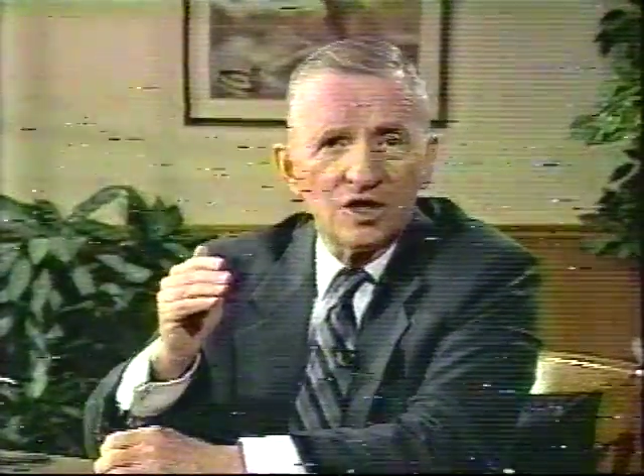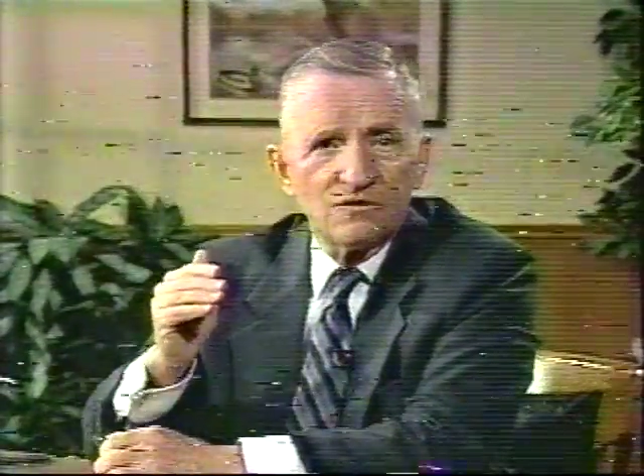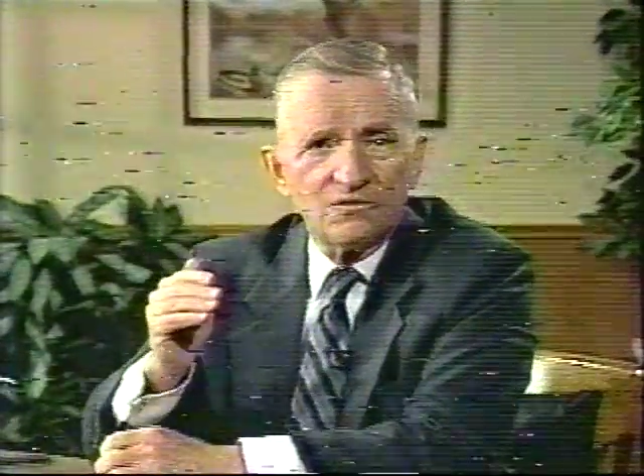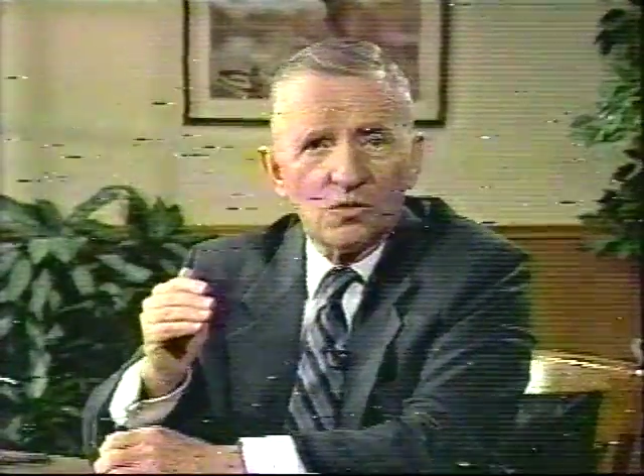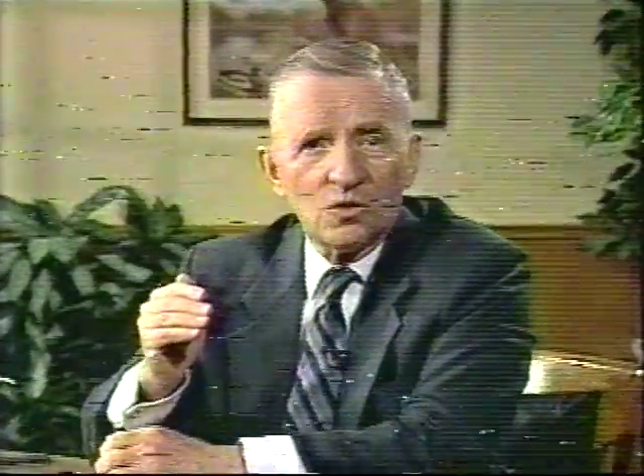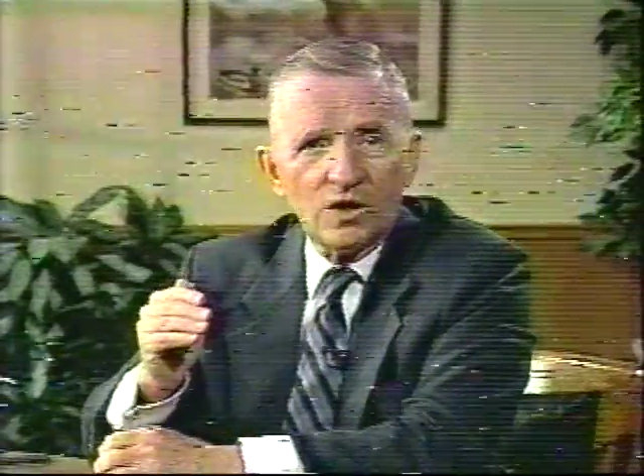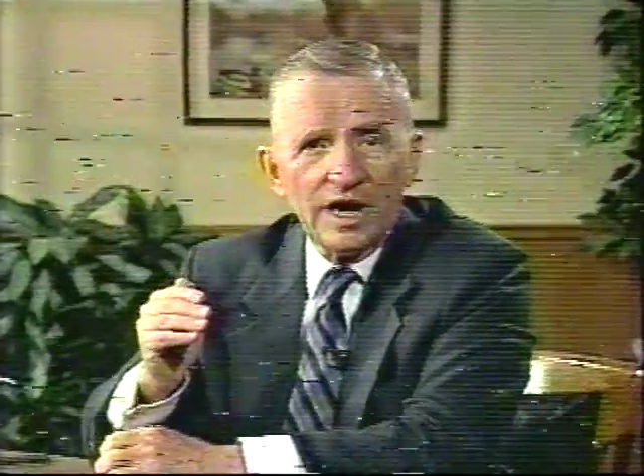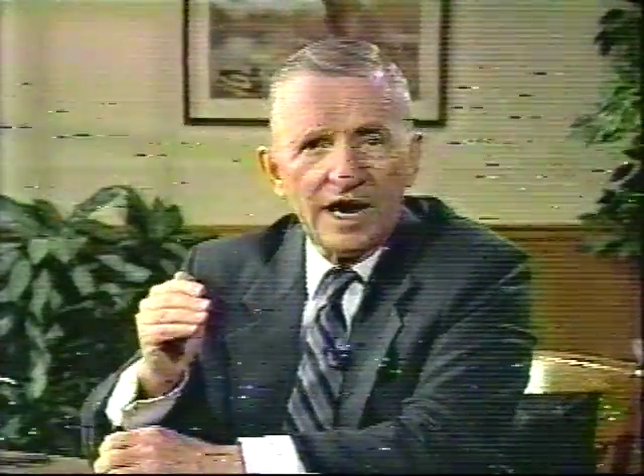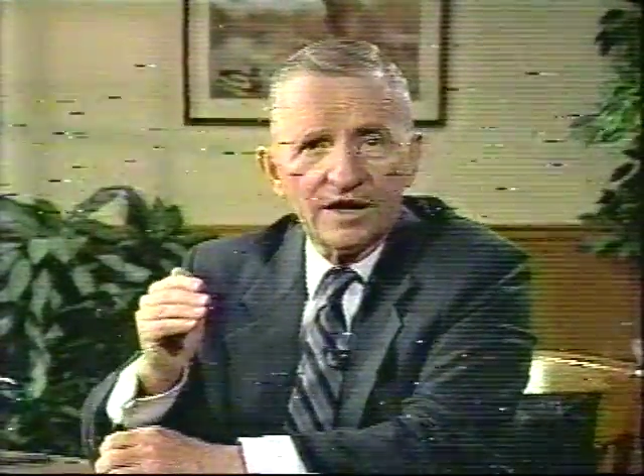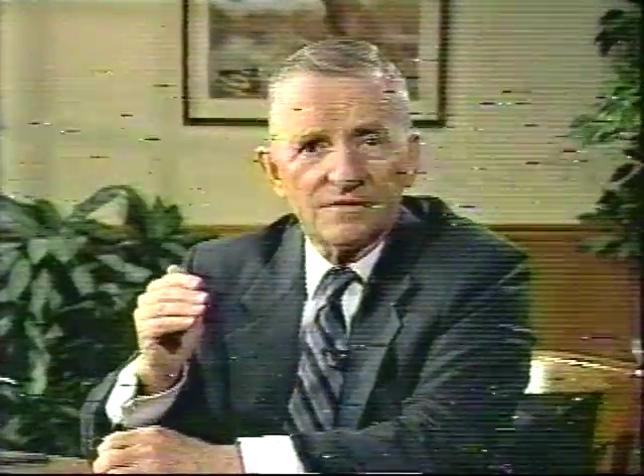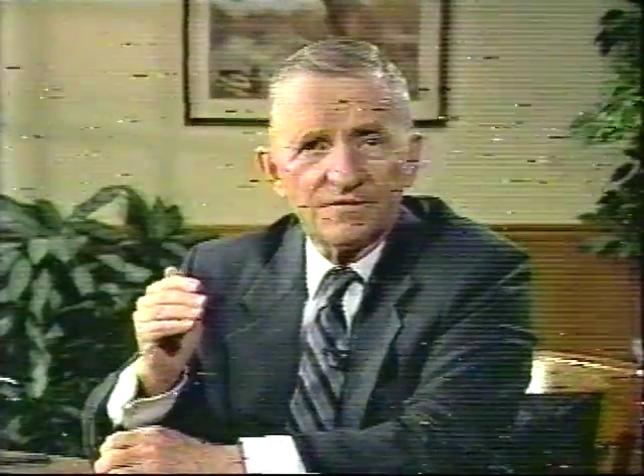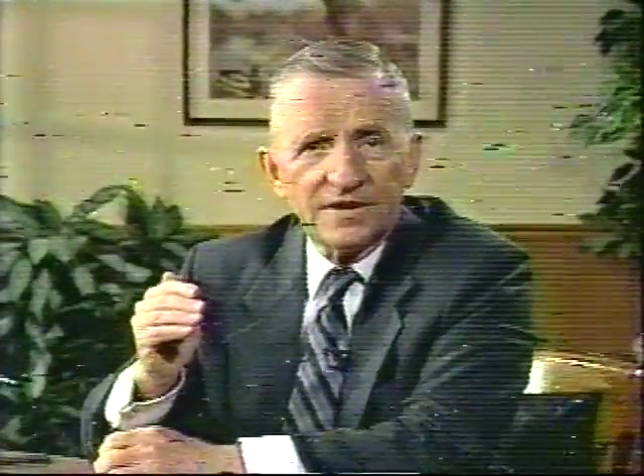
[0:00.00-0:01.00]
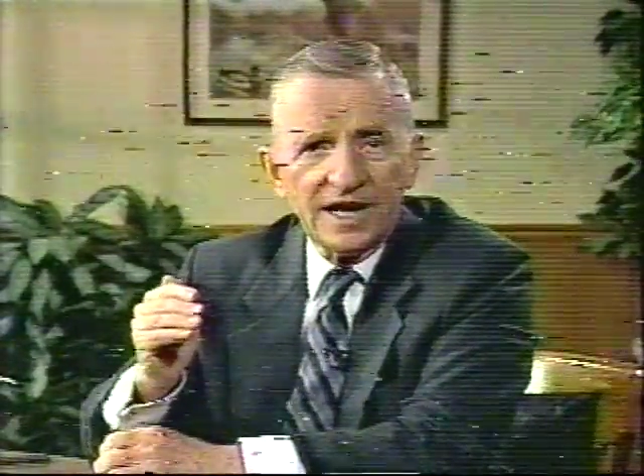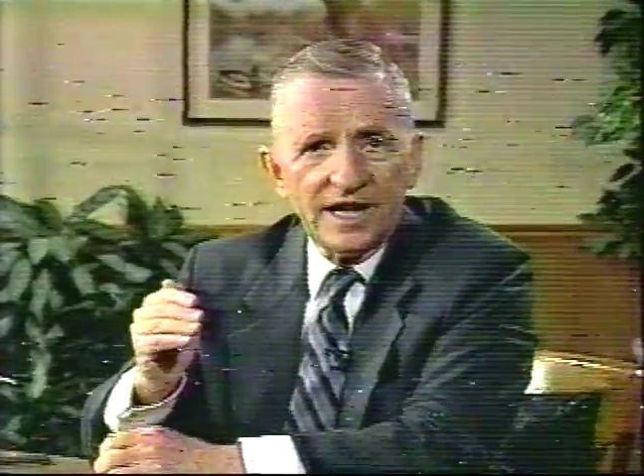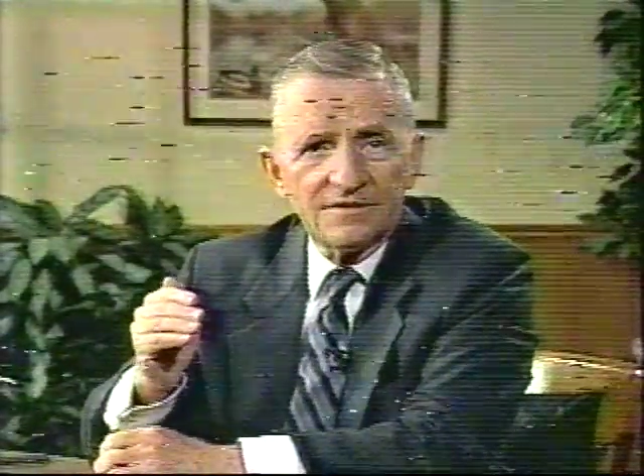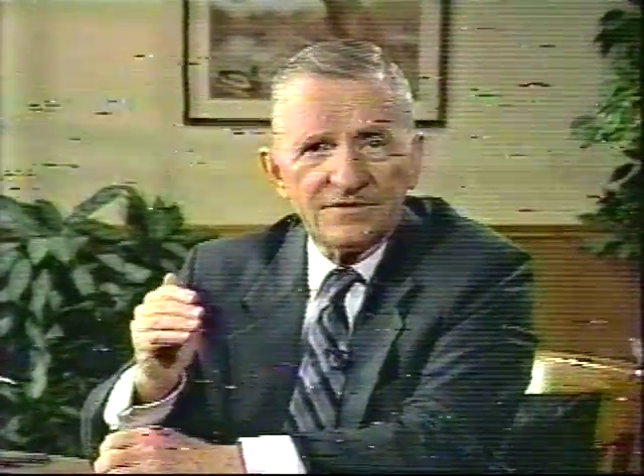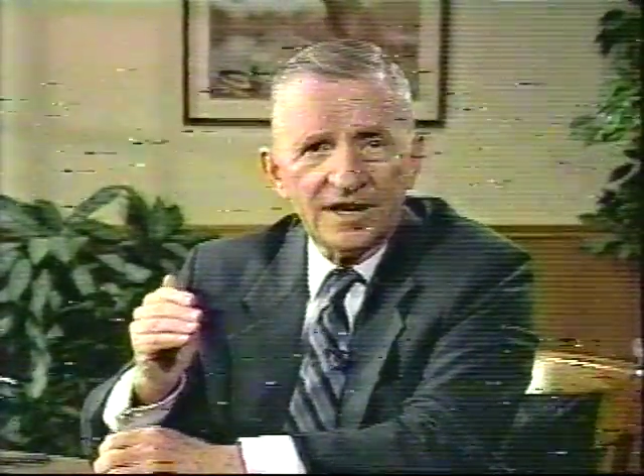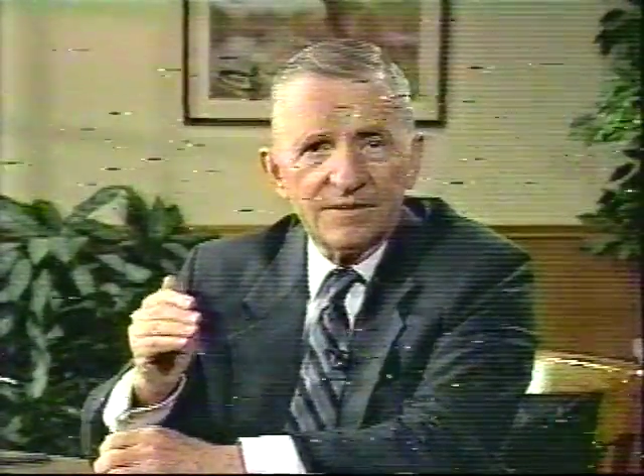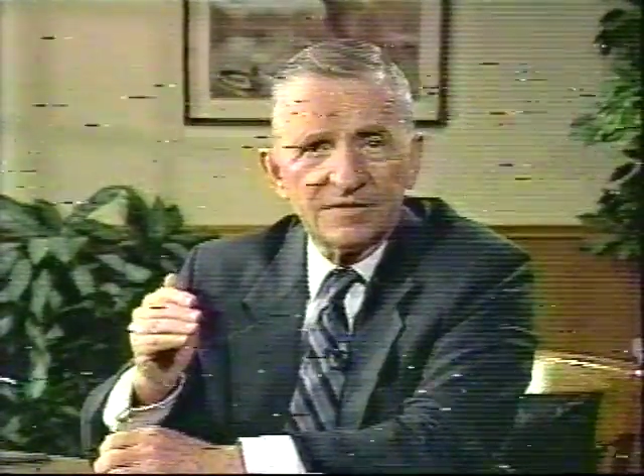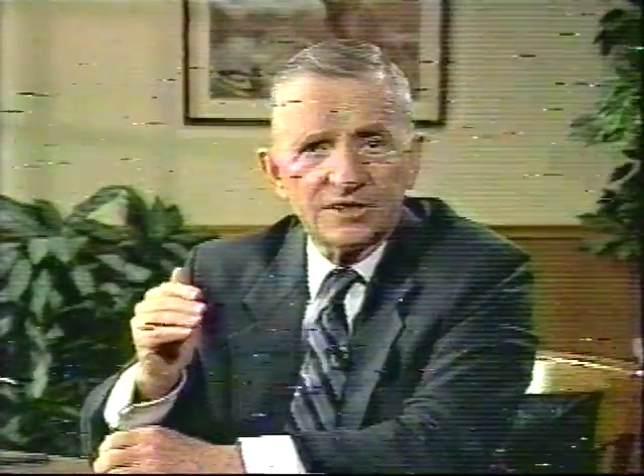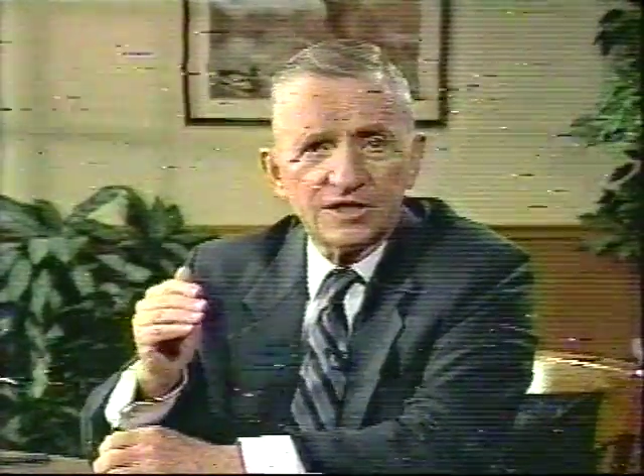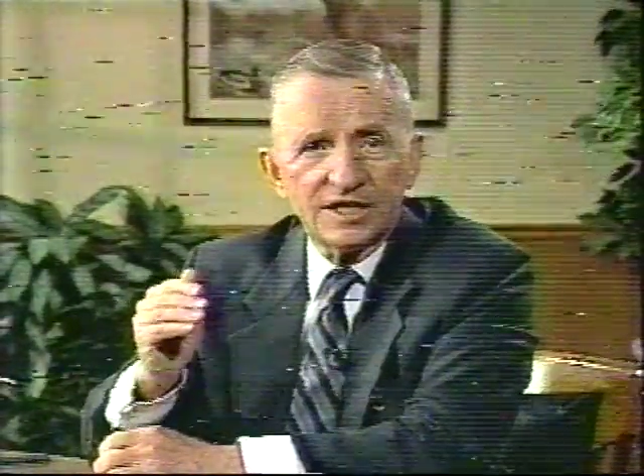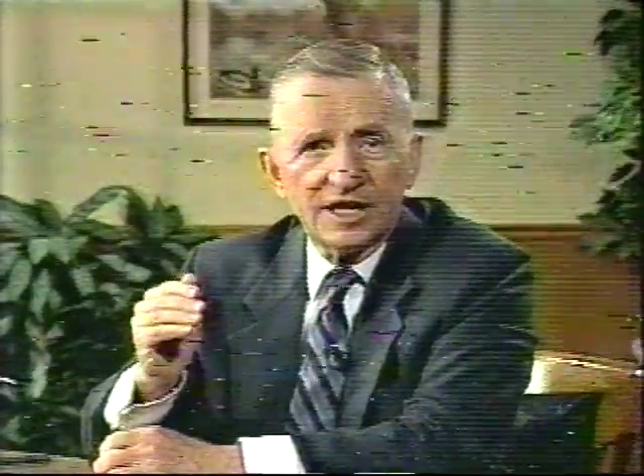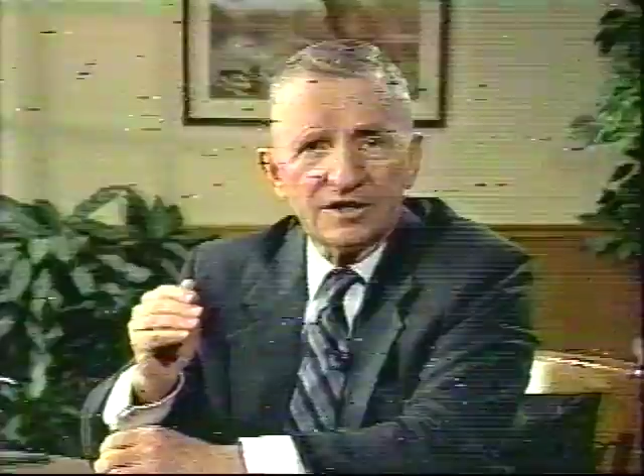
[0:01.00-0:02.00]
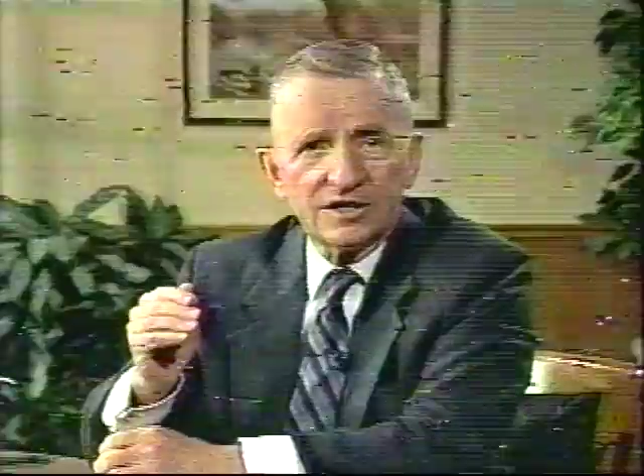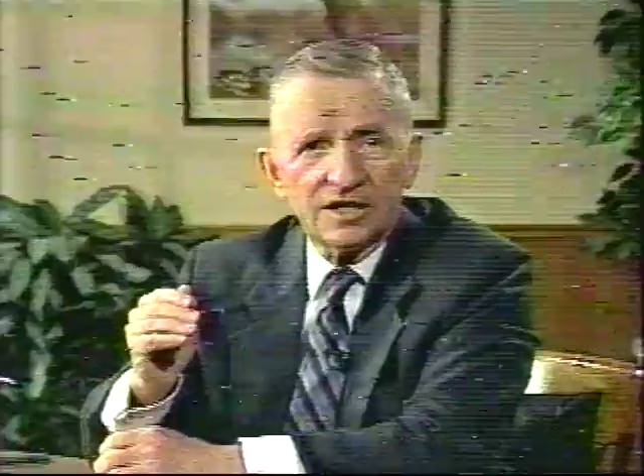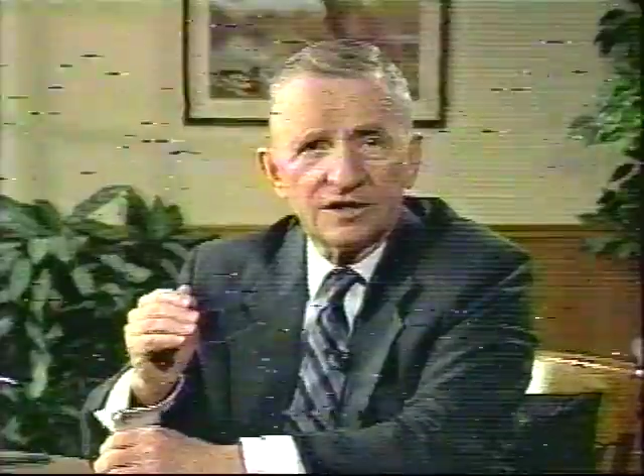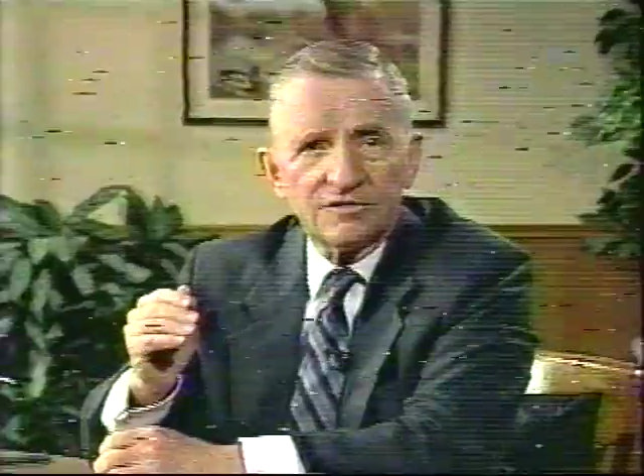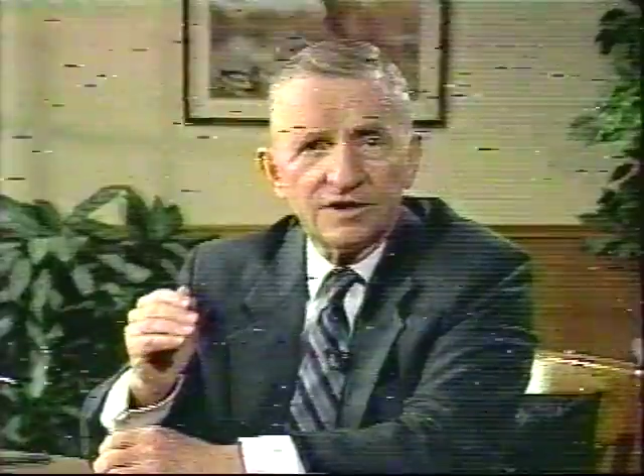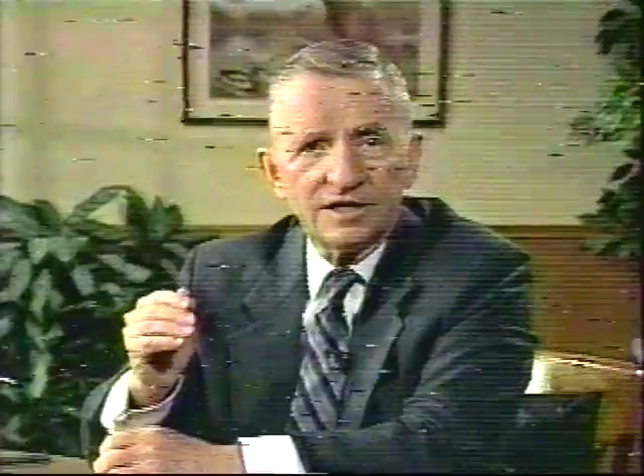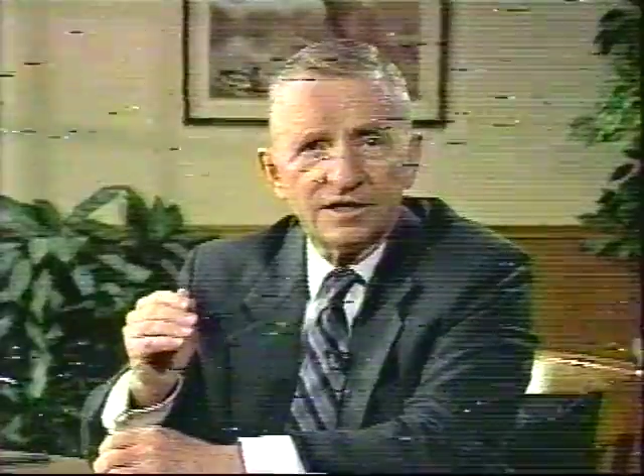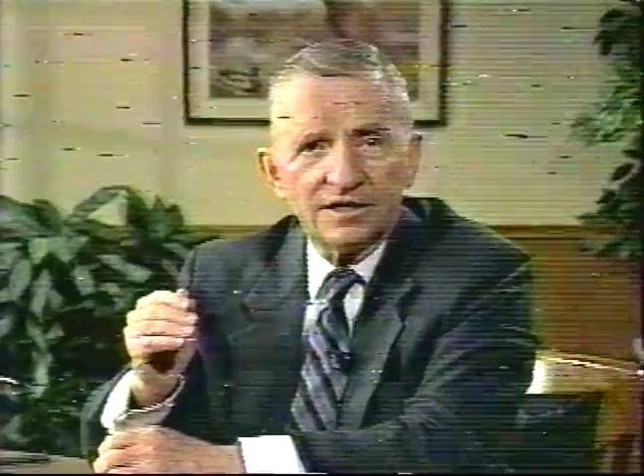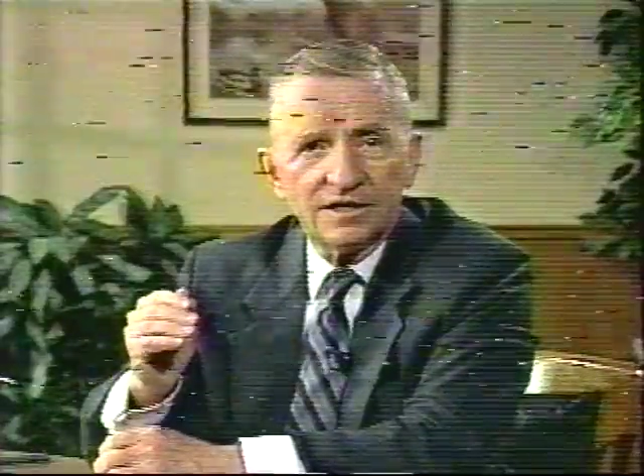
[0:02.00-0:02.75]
4 out of 5 families in our country